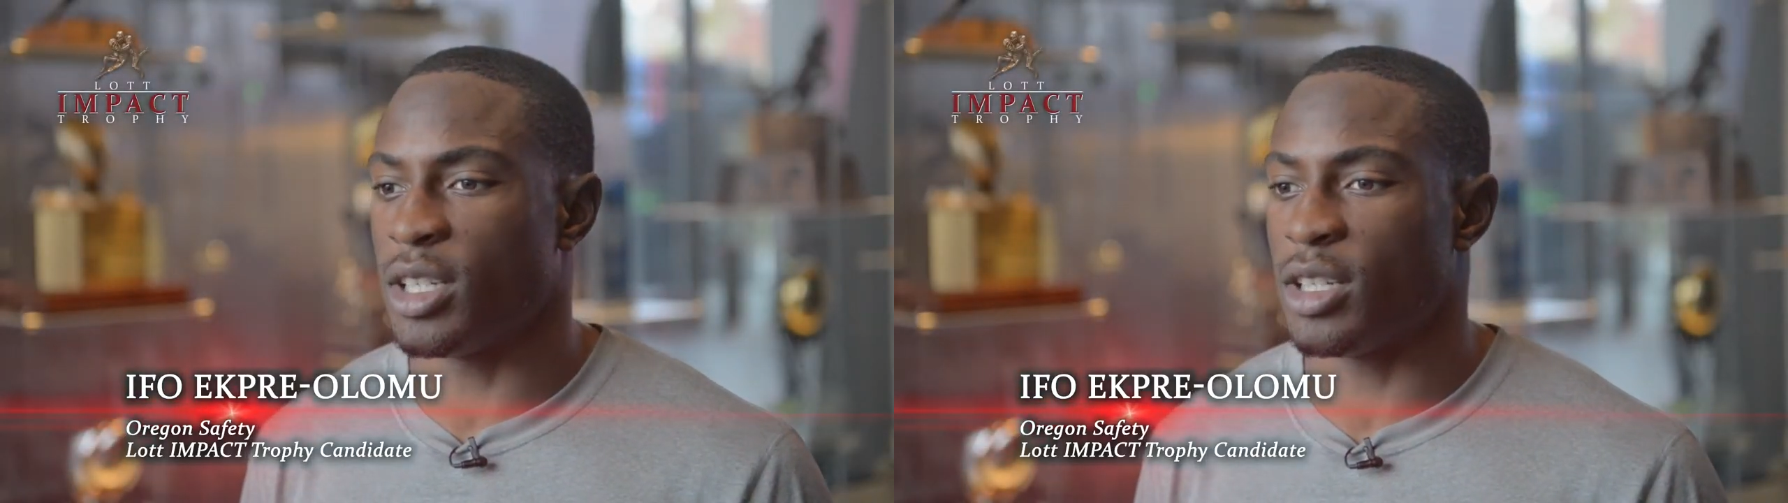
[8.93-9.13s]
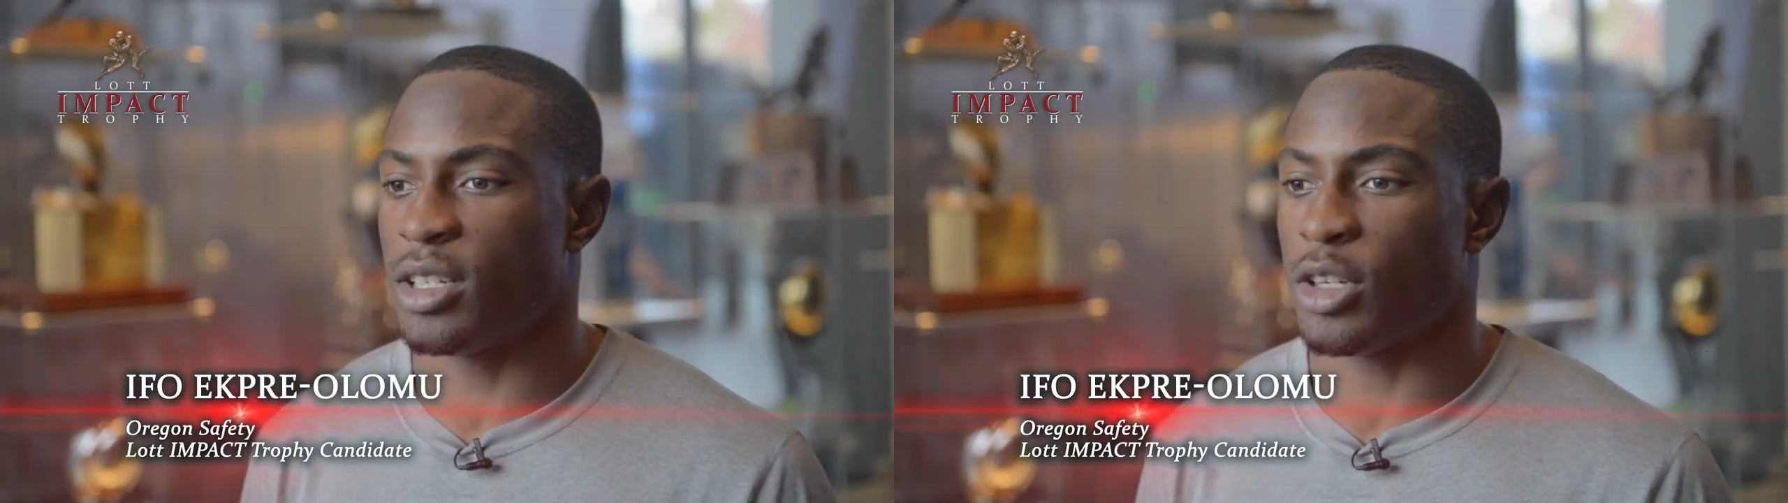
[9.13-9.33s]

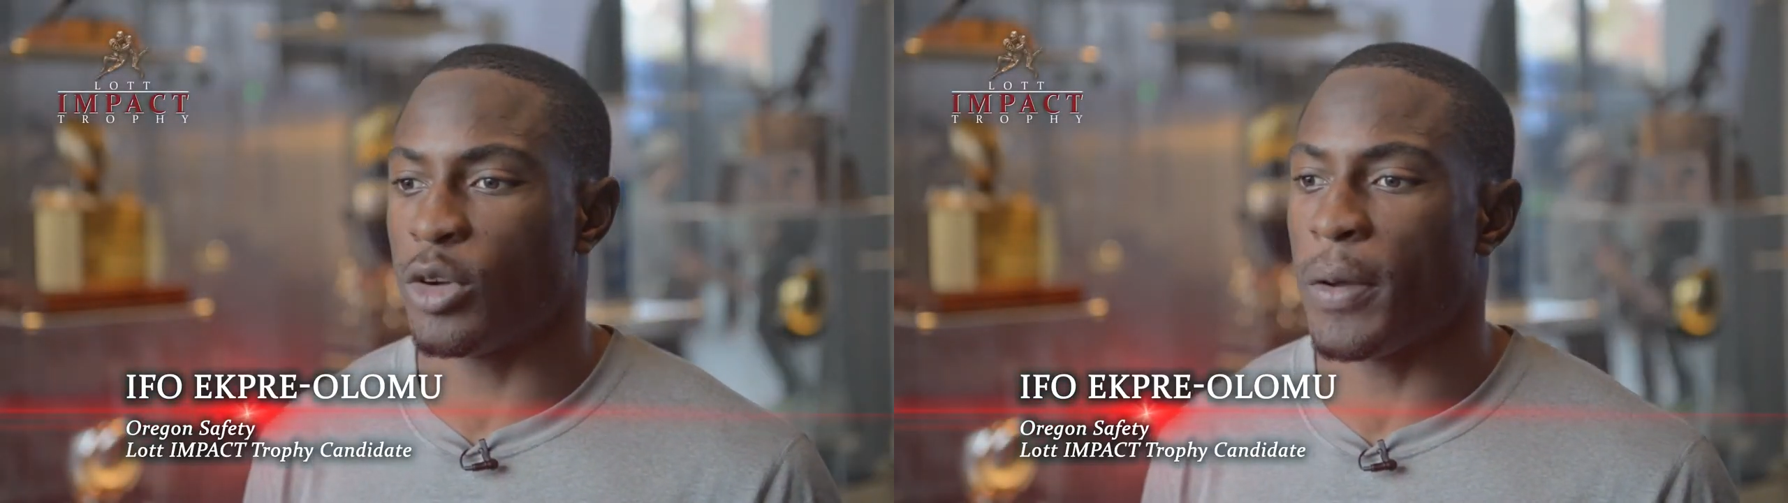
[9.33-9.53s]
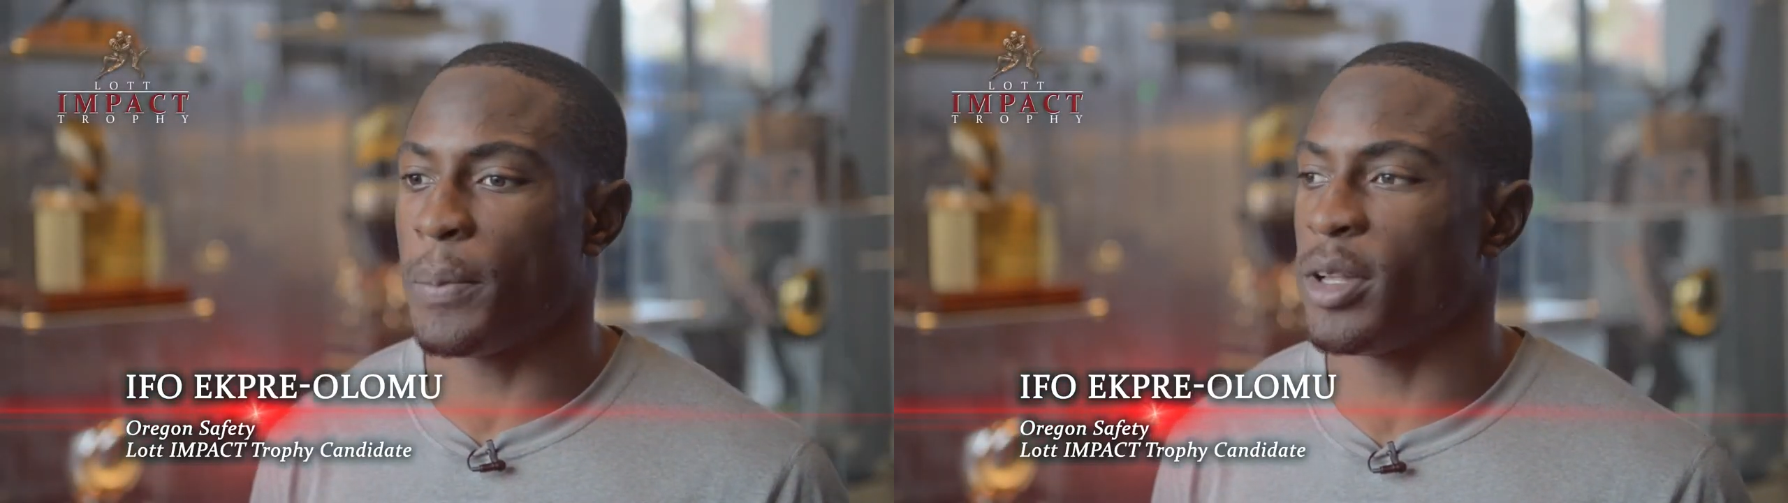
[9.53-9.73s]
a
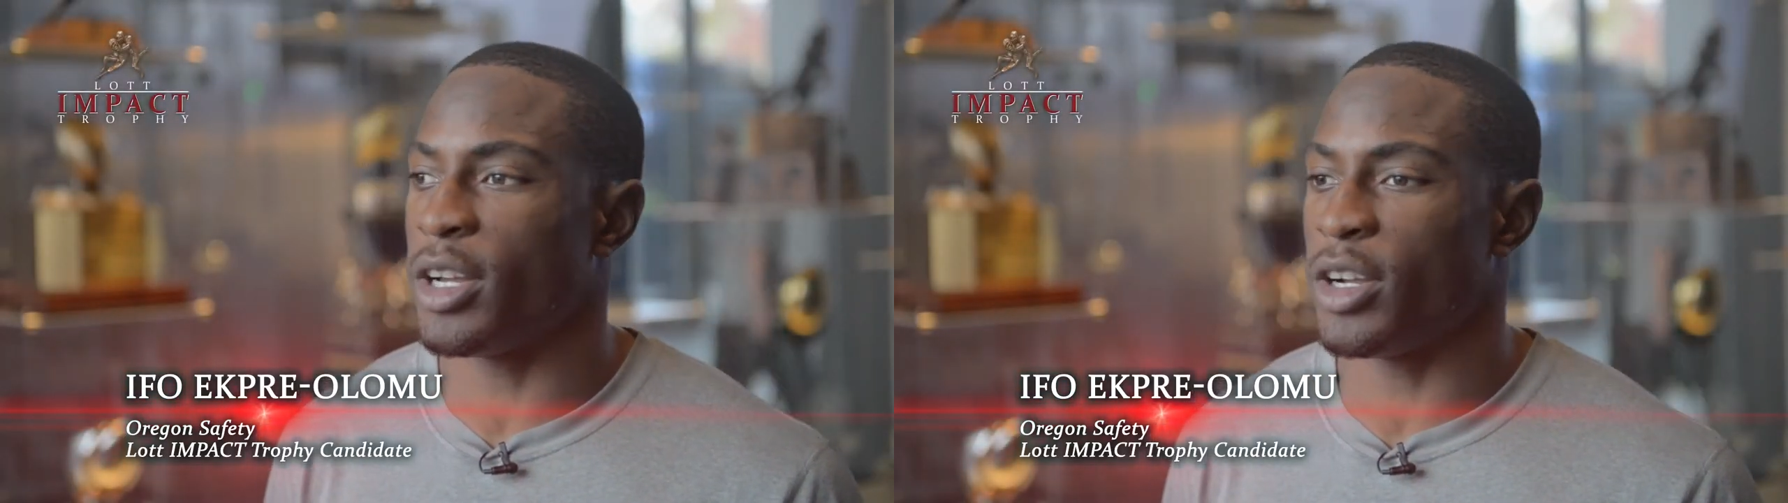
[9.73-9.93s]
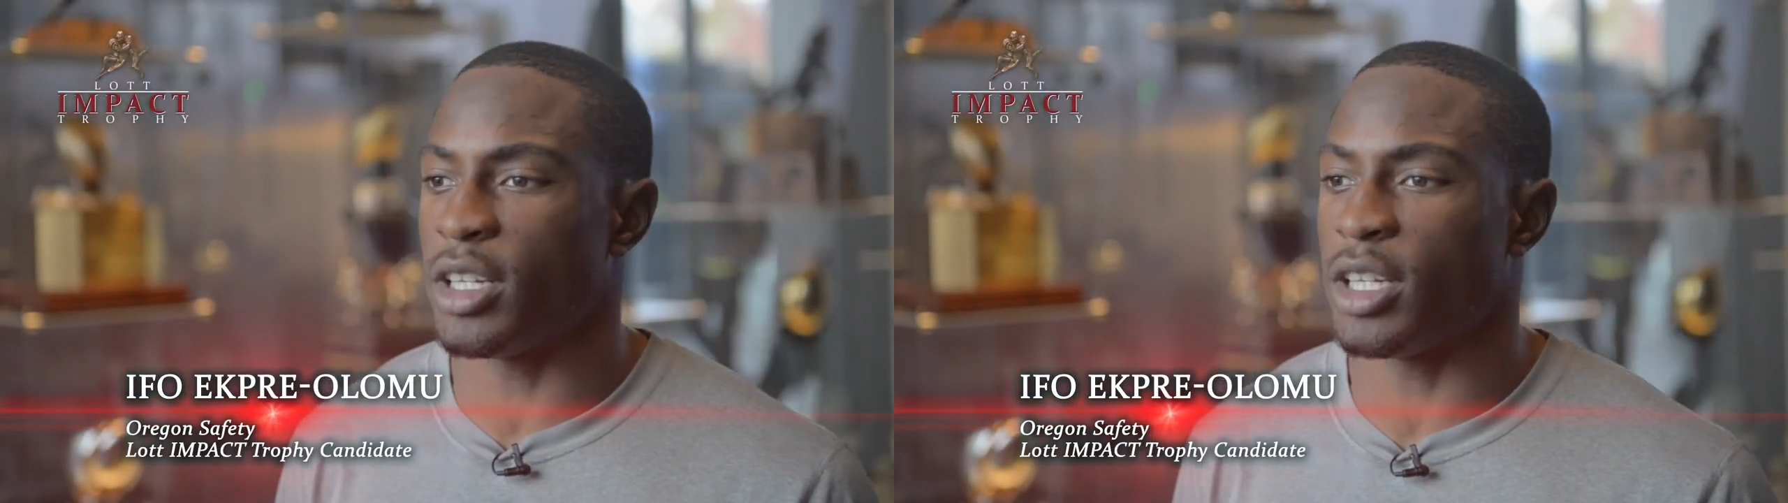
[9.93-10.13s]
great
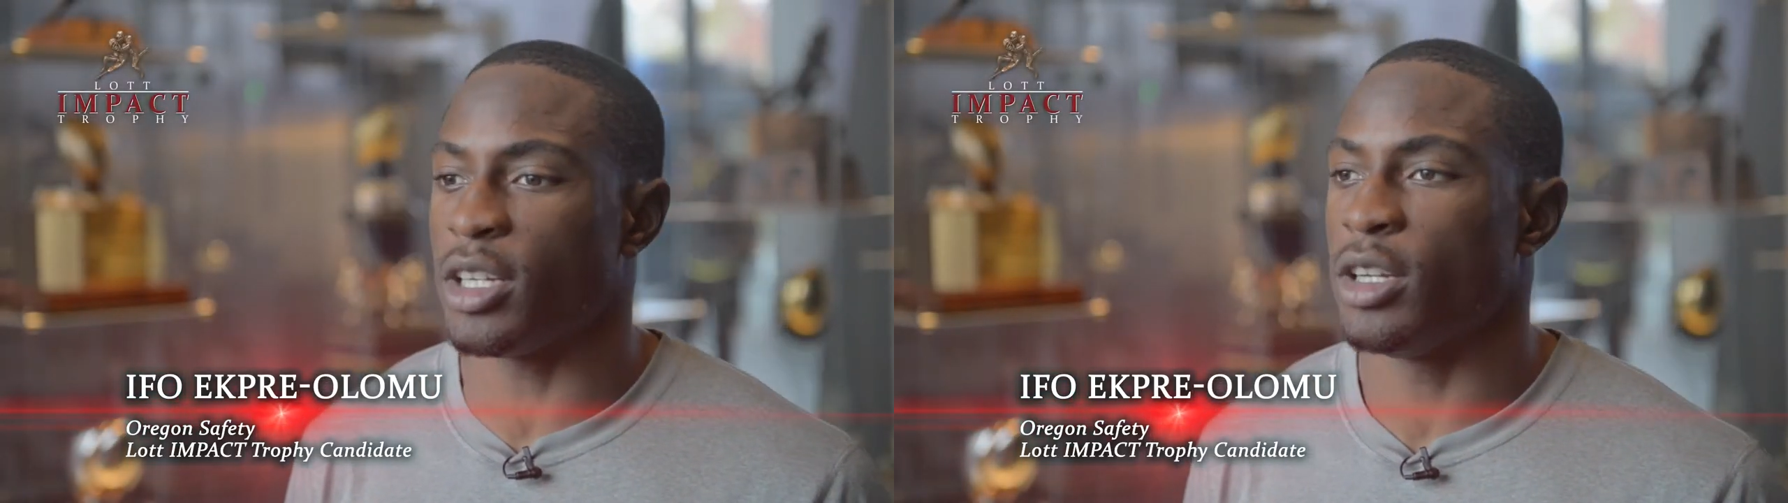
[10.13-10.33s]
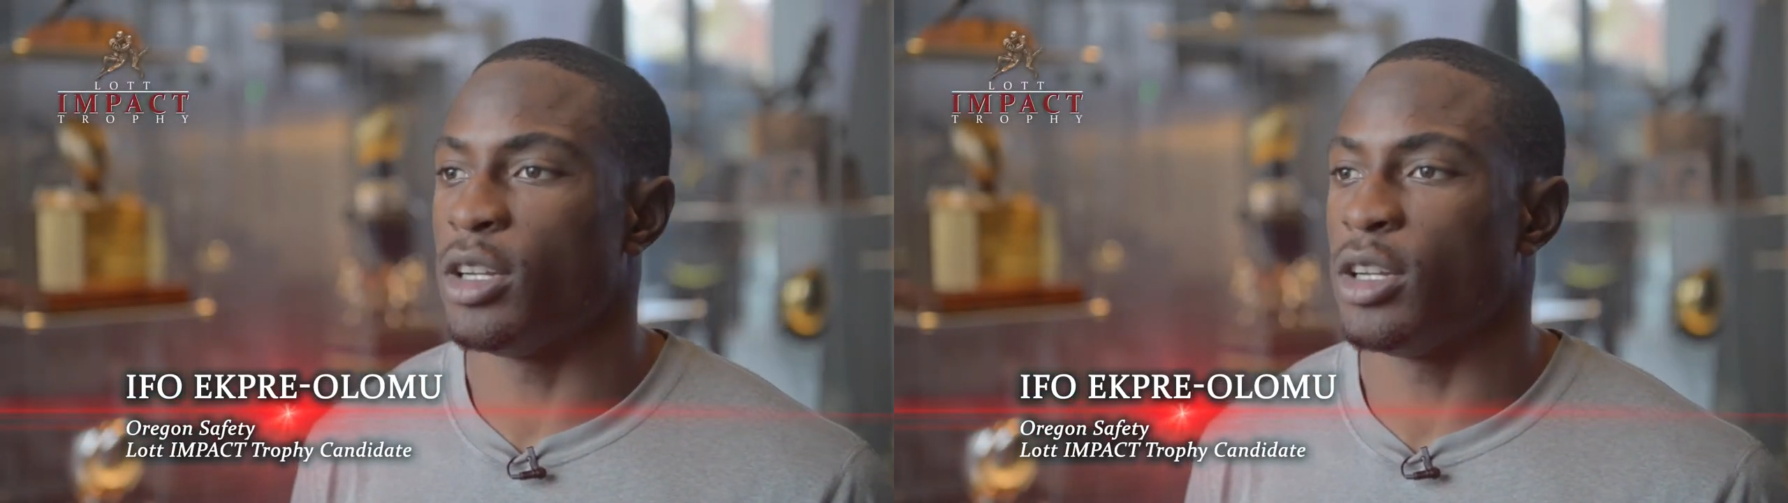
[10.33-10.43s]
player and a